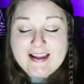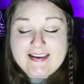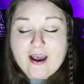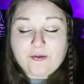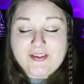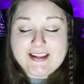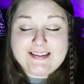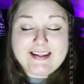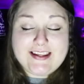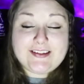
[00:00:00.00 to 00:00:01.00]
now
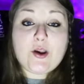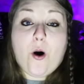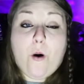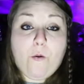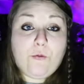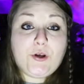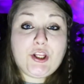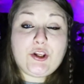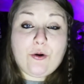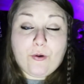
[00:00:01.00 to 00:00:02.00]
this is own
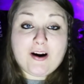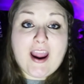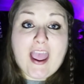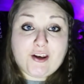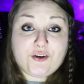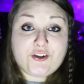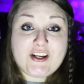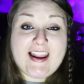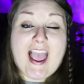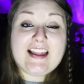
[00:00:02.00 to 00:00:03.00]
your
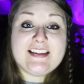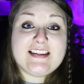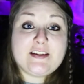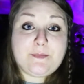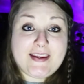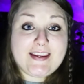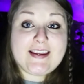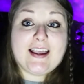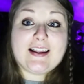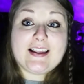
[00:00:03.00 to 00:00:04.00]
energy and speak